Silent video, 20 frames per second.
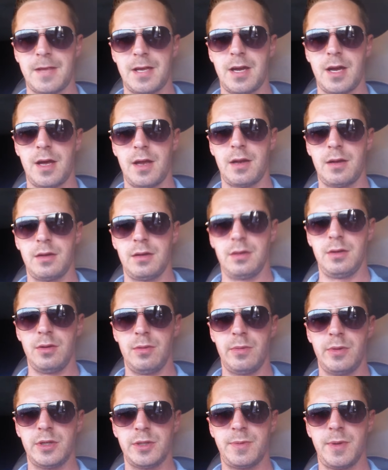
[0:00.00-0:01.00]
I had
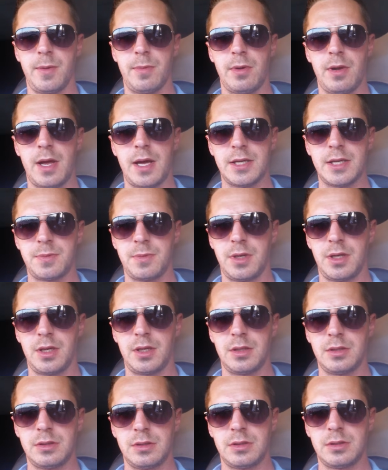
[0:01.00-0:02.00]
numerous people ask
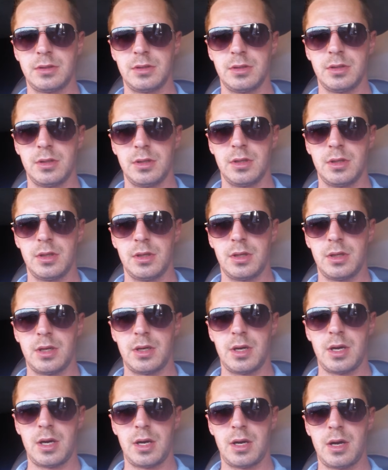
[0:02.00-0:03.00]
me
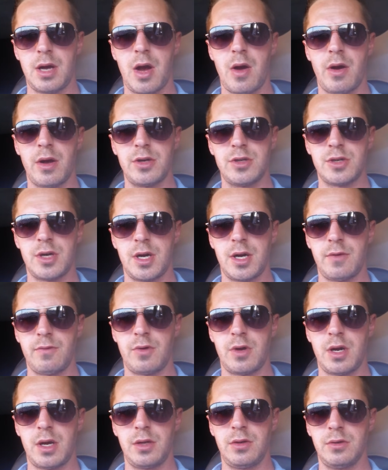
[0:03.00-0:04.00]
how I drive,
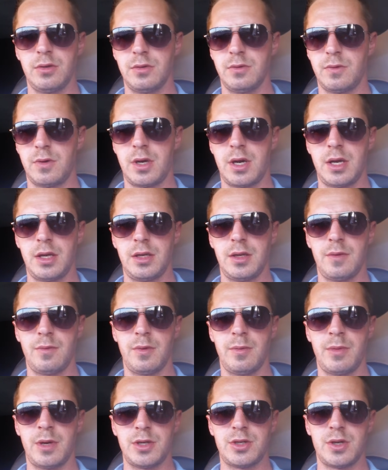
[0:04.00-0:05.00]
what I do, what I did
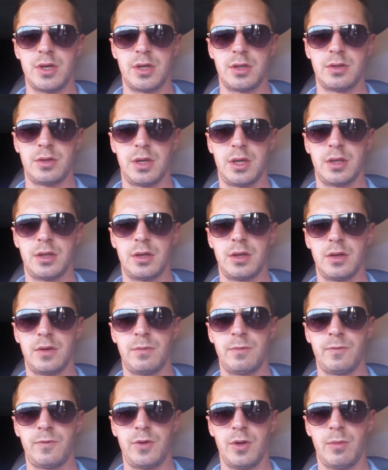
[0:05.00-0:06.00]
with my truck to get good
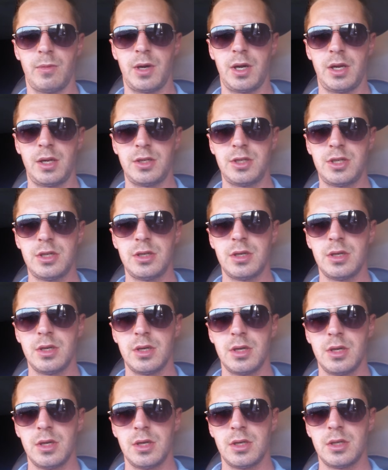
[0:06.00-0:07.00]
fuel mileage.
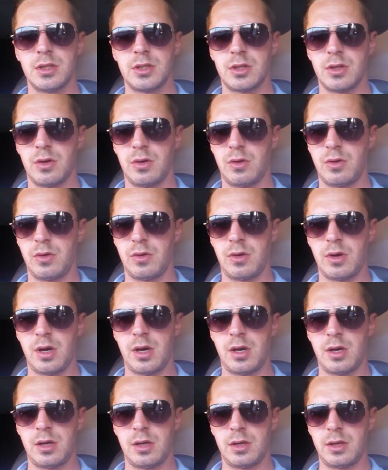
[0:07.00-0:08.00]
So
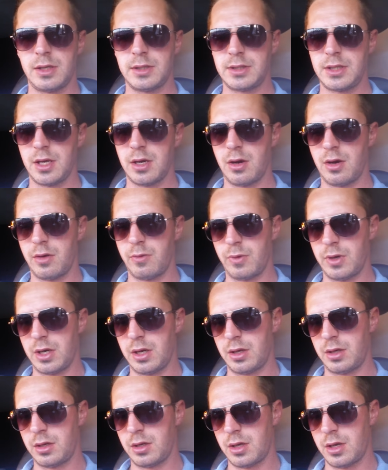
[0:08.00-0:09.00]
let's get on with
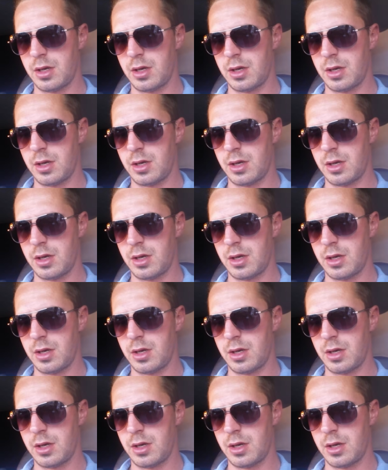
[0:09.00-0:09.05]
it.